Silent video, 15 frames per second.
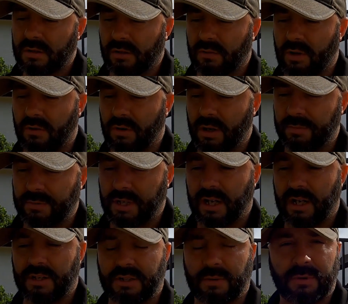So I'll
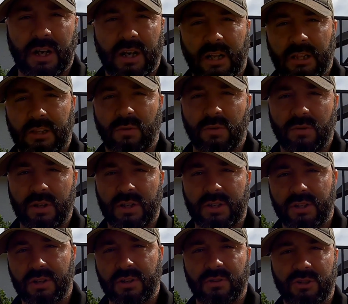update as I'm getting through
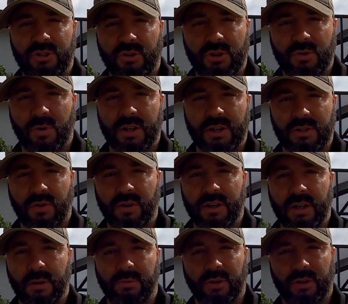this and show you what it's
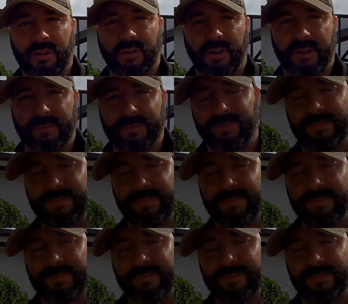going to end up looking like.